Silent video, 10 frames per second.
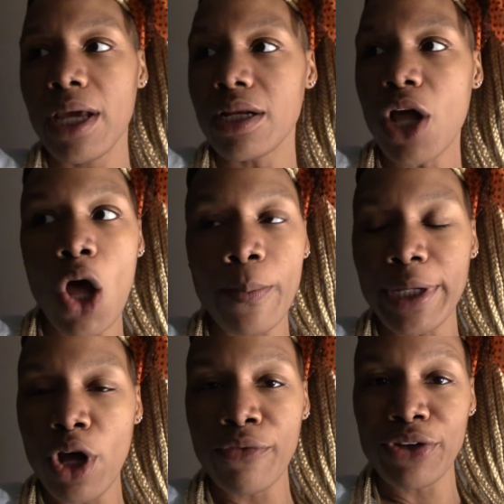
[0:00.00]
made it home
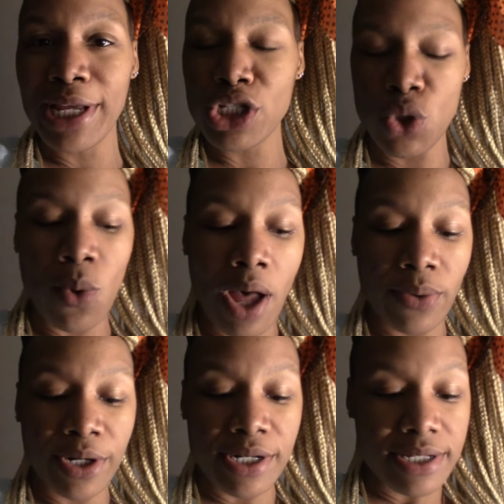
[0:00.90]
been home for like two
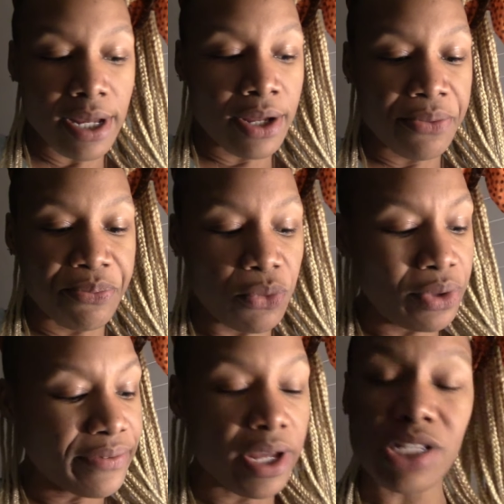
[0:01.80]
hours um
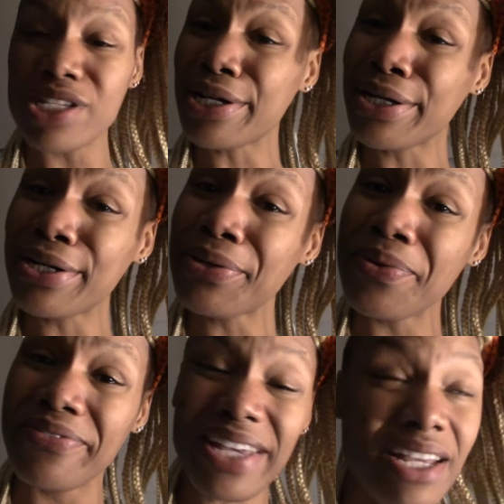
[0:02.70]
we've cooked dinner
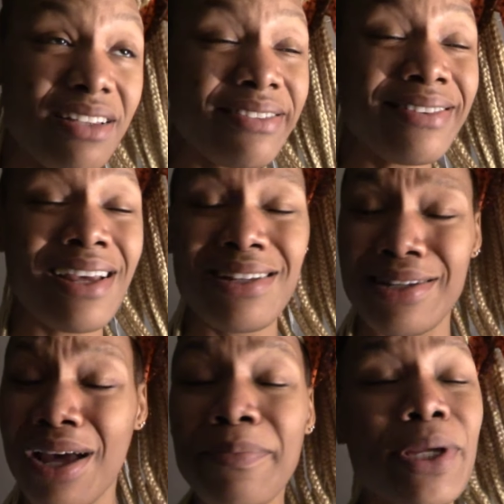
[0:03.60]
we've eaten i
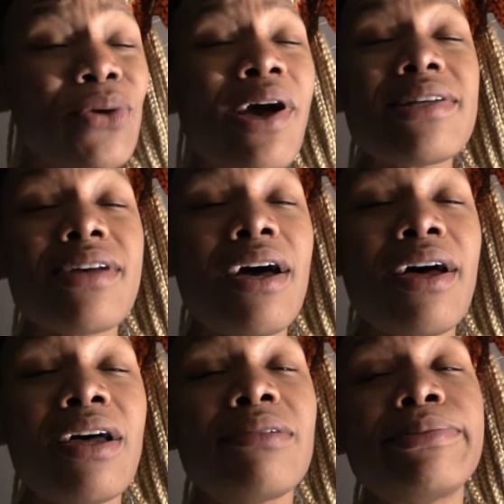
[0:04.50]
did not pick you guys
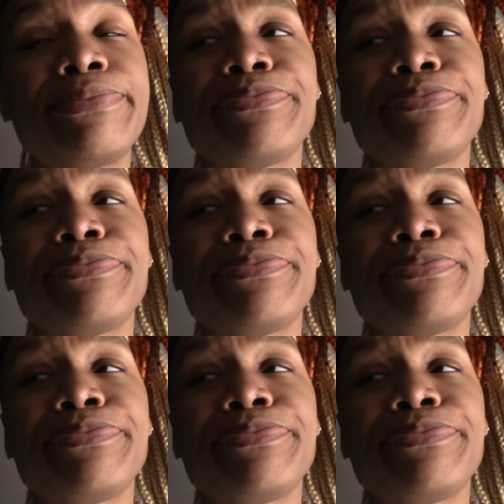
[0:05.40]
up